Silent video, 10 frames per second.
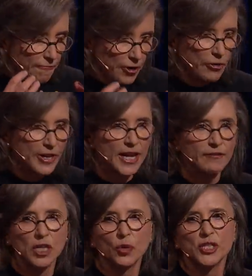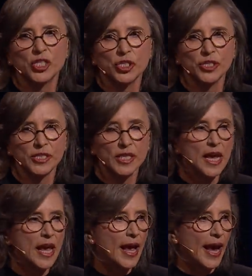very heavy questions
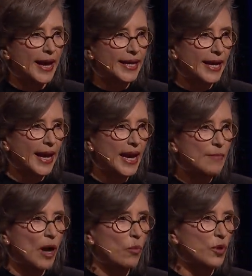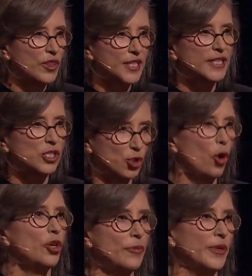and came up with this
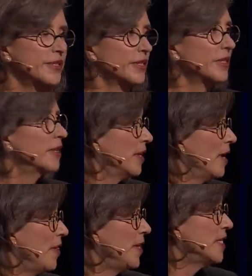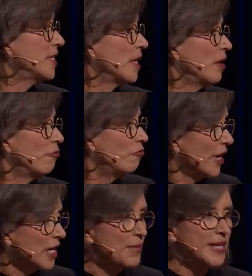document, this
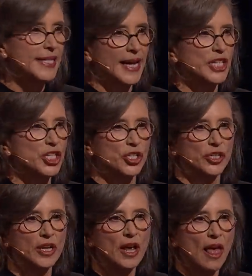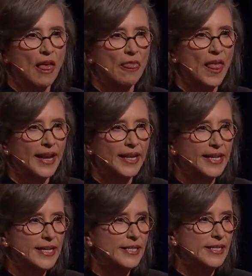recommendation that
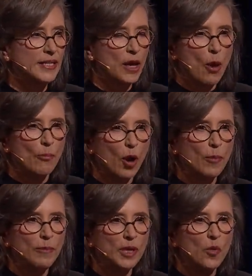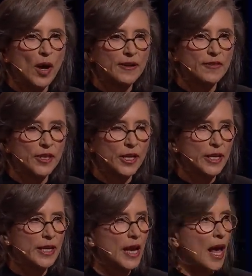is probably one of the